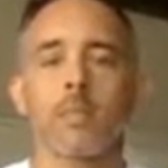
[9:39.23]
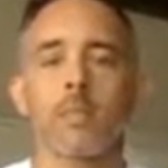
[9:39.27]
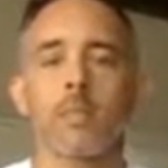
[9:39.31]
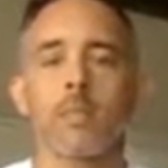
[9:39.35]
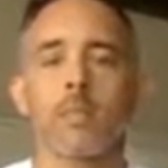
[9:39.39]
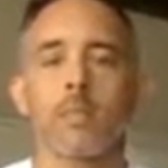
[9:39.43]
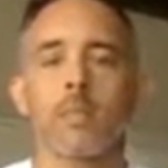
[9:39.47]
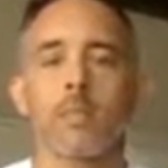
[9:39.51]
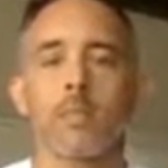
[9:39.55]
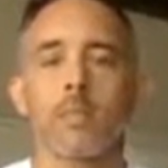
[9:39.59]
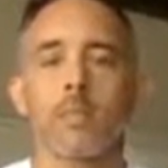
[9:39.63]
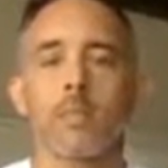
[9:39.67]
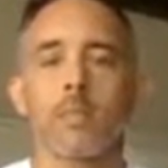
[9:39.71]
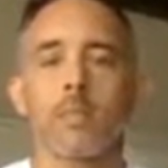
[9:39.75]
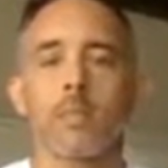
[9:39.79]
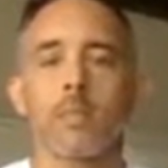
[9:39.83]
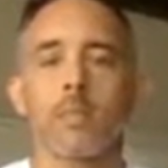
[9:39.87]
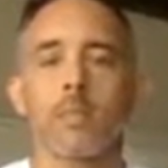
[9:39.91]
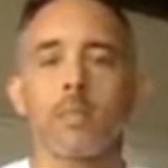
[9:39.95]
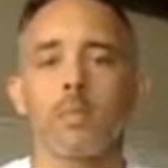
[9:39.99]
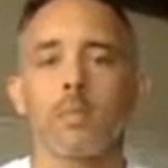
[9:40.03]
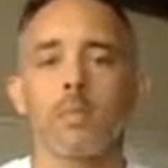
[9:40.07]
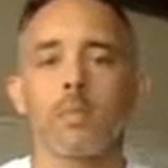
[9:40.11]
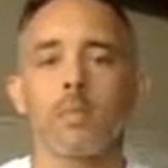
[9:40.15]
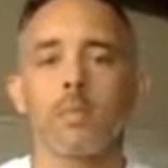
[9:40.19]

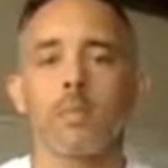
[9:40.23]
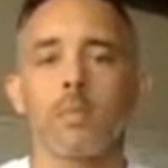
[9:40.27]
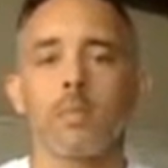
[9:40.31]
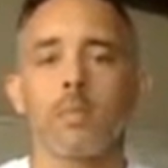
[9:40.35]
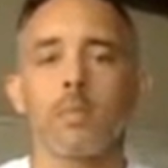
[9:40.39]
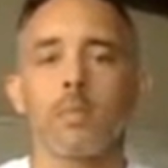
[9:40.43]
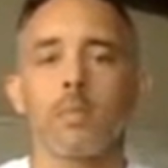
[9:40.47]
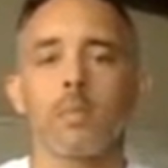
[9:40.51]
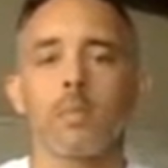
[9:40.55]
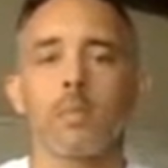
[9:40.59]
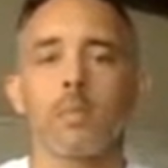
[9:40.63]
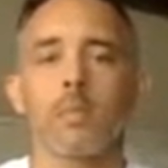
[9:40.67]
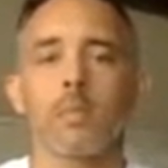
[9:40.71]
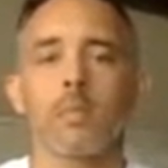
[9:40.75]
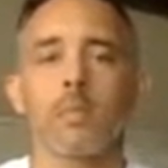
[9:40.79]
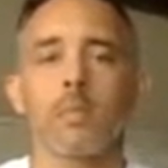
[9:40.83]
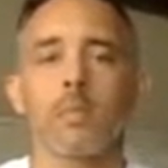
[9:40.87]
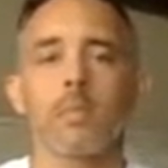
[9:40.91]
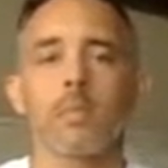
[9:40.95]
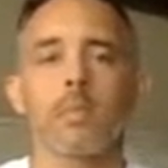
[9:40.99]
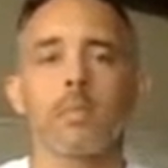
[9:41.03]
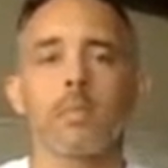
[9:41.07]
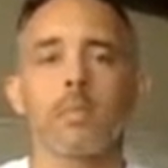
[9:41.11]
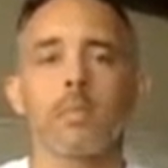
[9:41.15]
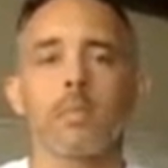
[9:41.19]

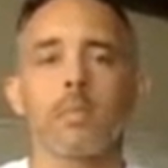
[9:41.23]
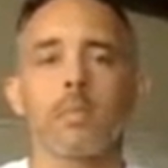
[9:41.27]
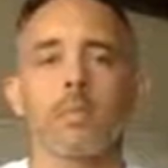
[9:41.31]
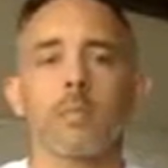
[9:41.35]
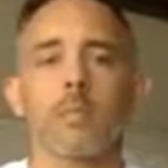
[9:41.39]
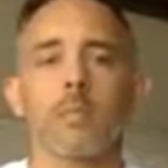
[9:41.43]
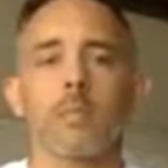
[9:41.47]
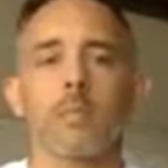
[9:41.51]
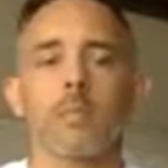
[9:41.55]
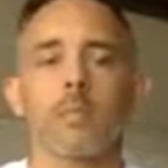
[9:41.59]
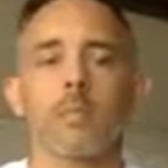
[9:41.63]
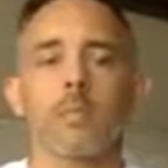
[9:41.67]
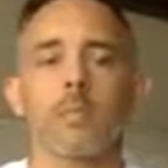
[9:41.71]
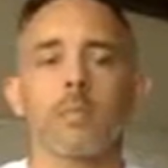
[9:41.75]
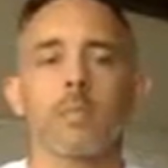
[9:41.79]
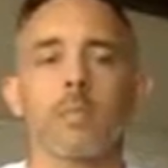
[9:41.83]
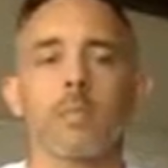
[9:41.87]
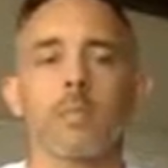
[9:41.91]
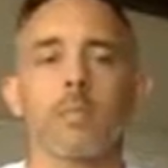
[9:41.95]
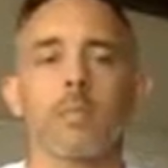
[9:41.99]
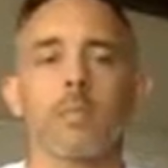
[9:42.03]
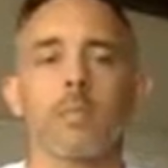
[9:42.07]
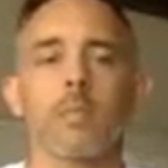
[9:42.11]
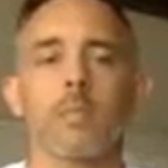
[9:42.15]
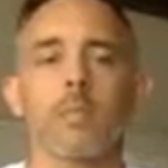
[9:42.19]

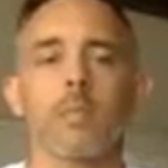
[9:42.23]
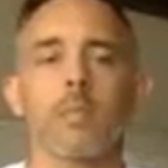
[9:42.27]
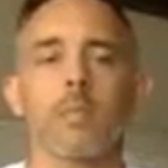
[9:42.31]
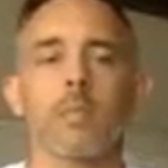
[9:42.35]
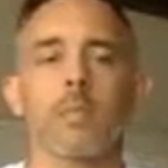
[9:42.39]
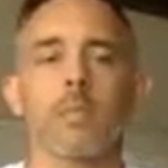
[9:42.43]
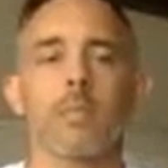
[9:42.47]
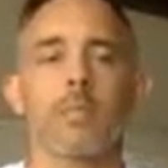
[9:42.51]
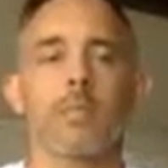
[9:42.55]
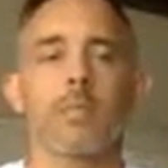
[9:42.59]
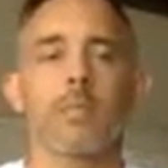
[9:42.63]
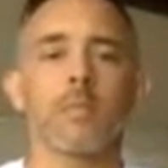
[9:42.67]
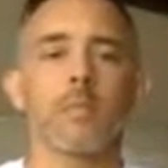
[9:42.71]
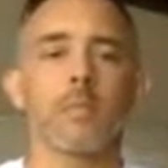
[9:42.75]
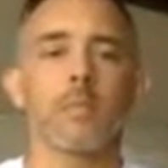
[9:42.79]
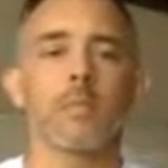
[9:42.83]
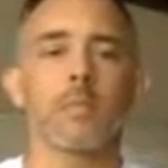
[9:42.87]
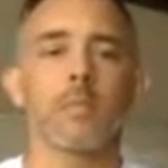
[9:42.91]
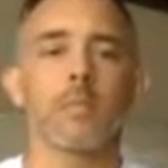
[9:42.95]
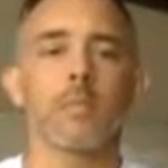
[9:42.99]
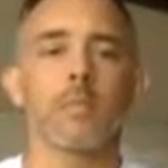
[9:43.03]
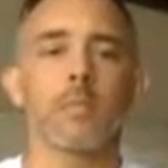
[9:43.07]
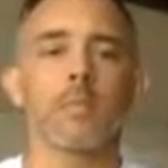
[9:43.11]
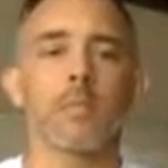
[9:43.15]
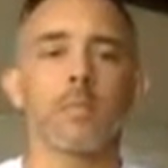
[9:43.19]

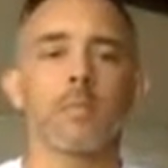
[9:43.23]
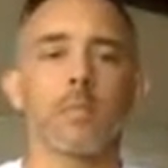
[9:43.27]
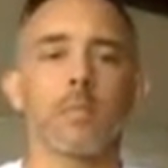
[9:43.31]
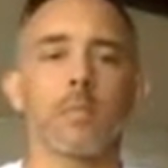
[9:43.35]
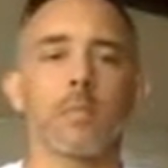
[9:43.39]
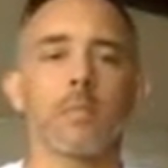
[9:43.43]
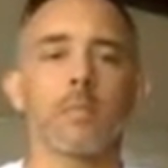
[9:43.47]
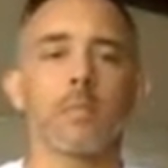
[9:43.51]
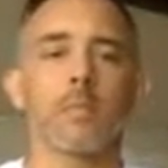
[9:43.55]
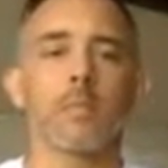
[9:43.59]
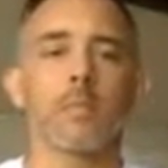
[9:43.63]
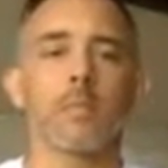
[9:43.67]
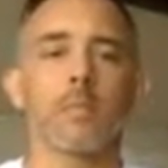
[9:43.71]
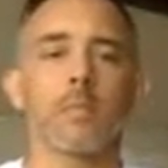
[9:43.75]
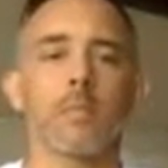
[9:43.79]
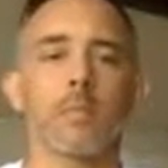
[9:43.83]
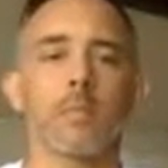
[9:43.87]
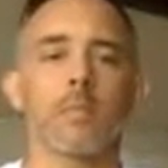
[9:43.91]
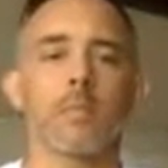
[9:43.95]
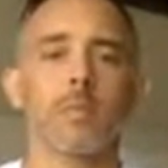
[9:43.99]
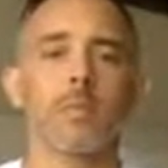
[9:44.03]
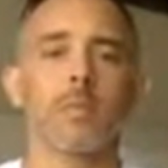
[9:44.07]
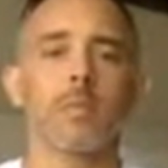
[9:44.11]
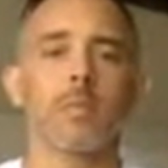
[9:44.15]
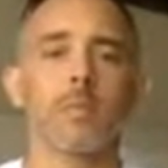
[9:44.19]

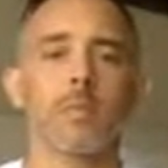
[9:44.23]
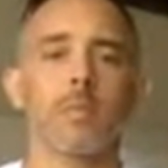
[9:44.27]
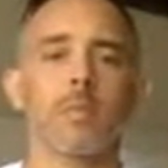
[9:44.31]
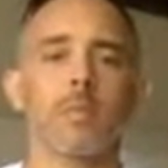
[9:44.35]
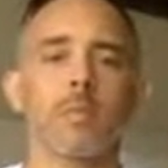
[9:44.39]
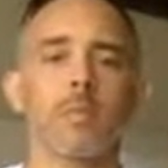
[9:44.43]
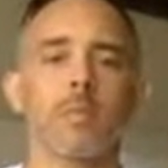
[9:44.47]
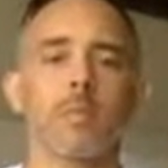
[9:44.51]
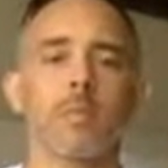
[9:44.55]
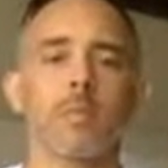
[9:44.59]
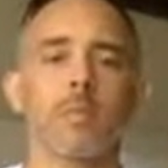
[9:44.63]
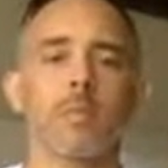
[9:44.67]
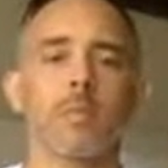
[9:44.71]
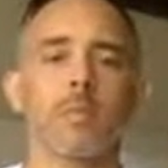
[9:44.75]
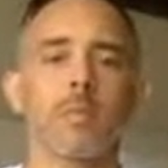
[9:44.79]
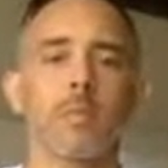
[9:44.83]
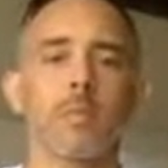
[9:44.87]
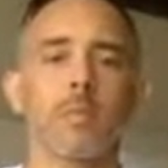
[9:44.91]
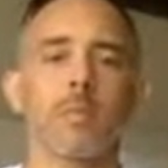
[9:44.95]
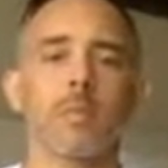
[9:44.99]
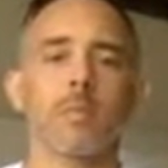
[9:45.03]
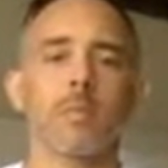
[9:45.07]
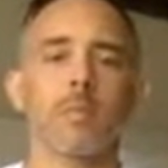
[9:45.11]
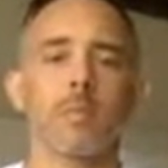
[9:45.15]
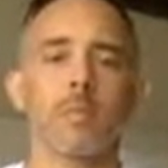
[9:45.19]

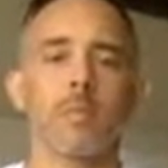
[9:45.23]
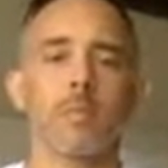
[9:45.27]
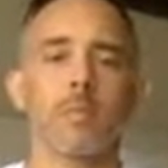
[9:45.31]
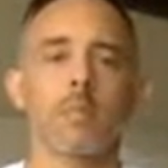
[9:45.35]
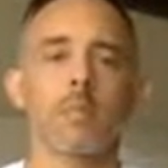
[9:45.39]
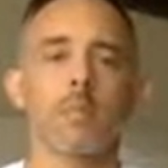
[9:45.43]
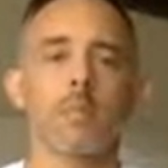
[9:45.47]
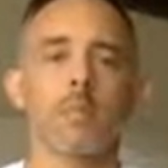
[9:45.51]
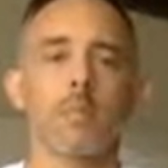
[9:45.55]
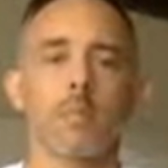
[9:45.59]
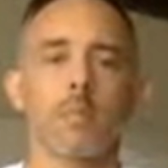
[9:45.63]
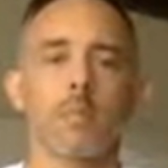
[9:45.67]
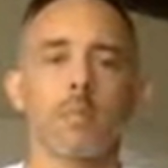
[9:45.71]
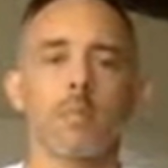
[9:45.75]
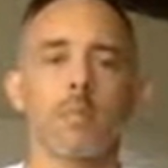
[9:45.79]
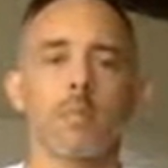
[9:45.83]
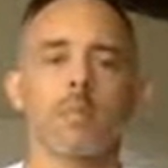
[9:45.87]
(silent)